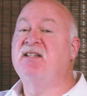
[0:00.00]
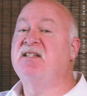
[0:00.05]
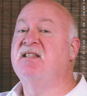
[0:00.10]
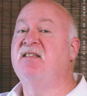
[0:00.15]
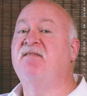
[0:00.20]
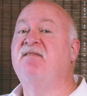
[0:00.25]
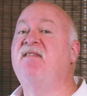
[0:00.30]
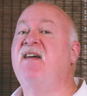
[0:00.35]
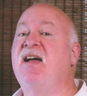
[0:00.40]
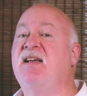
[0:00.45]
is
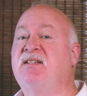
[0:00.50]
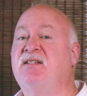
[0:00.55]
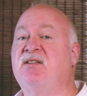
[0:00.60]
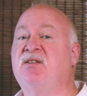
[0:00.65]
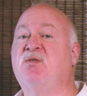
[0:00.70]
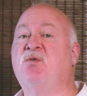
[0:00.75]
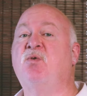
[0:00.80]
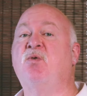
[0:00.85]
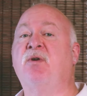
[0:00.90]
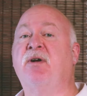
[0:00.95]
the
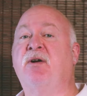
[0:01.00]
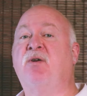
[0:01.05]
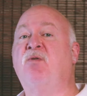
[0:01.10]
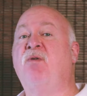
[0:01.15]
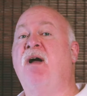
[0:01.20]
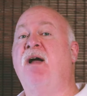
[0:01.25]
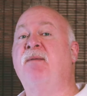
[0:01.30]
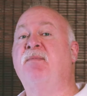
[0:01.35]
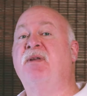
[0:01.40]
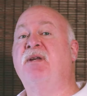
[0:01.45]
fastest growing
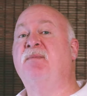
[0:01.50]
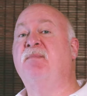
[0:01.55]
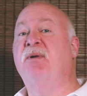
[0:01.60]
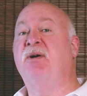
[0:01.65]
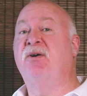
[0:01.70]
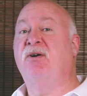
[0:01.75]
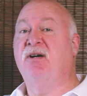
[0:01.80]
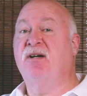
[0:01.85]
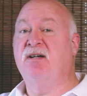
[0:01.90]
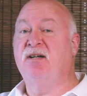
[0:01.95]
crime in
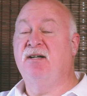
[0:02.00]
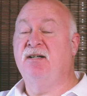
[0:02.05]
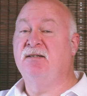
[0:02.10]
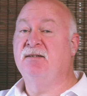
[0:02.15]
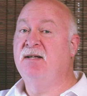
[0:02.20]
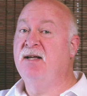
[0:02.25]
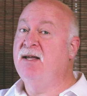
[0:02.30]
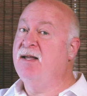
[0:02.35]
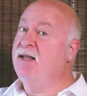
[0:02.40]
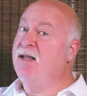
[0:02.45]
America,
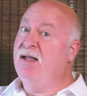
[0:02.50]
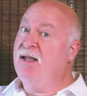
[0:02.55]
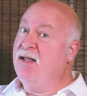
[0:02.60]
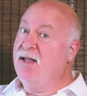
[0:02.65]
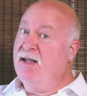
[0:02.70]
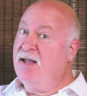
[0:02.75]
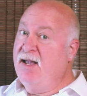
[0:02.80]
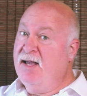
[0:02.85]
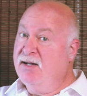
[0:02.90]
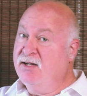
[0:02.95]

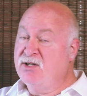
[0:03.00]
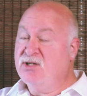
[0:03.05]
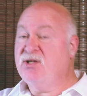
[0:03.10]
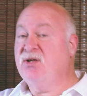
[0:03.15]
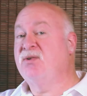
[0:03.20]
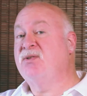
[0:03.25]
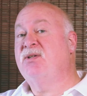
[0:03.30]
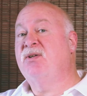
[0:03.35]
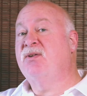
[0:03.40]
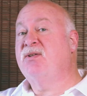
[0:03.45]
and it
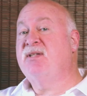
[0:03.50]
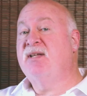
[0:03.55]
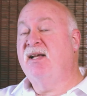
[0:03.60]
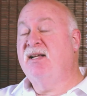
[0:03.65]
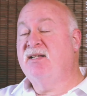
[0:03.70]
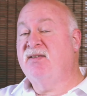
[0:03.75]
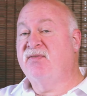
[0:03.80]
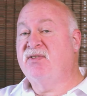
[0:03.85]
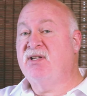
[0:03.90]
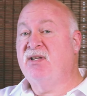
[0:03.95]
shows no
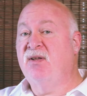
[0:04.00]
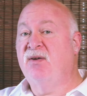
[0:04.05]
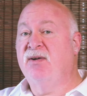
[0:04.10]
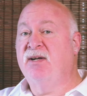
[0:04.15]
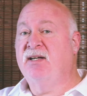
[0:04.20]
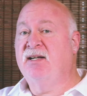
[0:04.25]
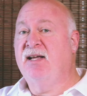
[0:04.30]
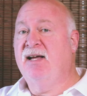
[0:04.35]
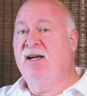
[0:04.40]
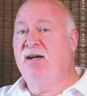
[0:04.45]
signs of
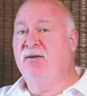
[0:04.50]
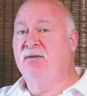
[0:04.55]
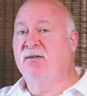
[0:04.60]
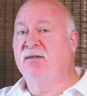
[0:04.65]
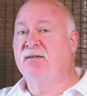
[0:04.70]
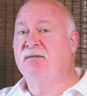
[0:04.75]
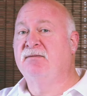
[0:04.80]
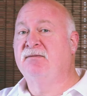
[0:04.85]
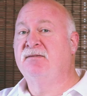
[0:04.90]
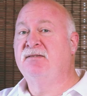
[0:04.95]
slowing down.
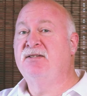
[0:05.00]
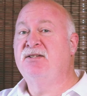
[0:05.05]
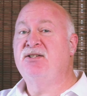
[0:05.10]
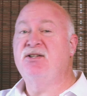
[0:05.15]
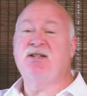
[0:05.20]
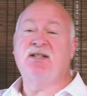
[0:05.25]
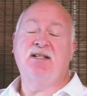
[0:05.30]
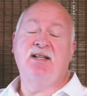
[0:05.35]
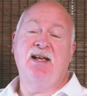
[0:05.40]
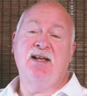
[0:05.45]

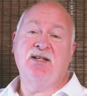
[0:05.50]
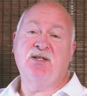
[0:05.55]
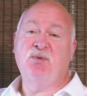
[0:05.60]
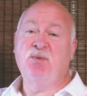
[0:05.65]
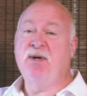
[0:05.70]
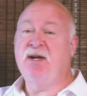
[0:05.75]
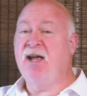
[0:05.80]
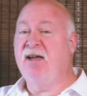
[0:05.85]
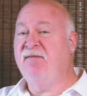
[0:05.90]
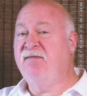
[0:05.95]
Just last
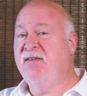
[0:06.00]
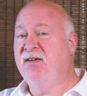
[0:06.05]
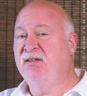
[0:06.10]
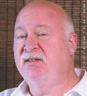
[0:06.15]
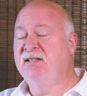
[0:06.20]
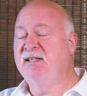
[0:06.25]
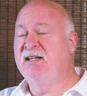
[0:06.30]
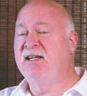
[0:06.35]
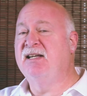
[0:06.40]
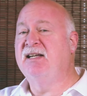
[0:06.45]
week, I
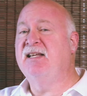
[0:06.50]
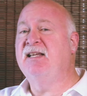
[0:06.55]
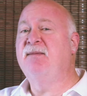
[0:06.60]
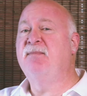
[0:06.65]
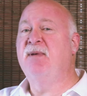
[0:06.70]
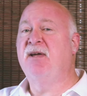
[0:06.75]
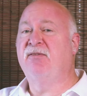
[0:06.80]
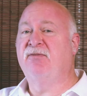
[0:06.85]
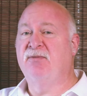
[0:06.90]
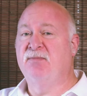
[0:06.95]
fielded an
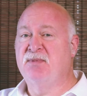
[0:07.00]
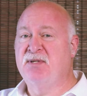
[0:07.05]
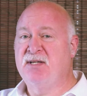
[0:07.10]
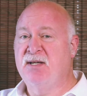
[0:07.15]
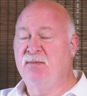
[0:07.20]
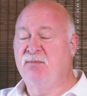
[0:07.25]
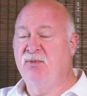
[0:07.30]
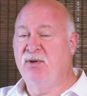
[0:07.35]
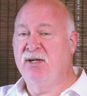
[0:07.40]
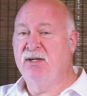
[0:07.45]
email from
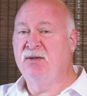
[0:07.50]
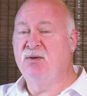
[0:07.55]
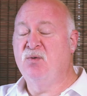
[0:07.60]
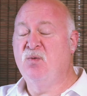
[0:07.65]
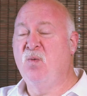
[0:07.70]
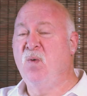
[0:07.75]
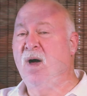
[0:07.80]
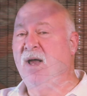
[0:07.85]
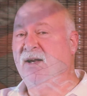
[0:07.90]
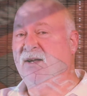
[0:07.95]
someone who
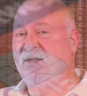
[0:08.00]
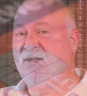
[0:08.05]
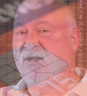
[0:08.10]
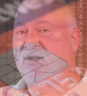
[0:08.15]
wanted